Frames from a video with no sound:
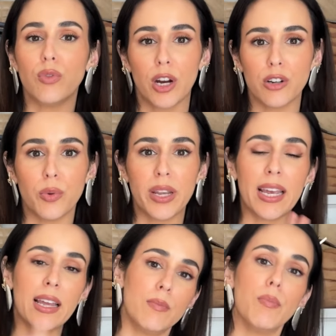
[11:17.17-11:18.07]
they're doing
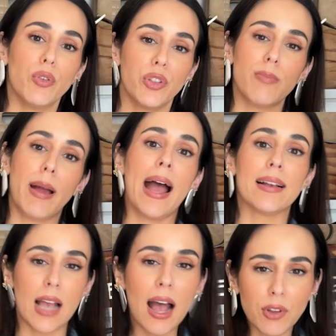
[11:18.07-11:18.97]
it in both their bags
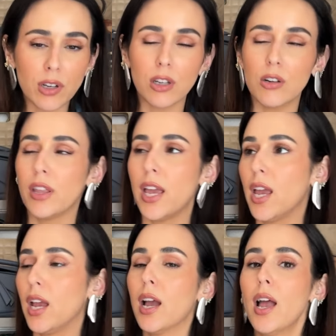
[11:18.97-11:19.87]
and their
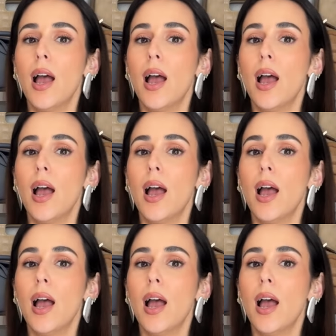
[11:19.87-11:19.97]
clothing,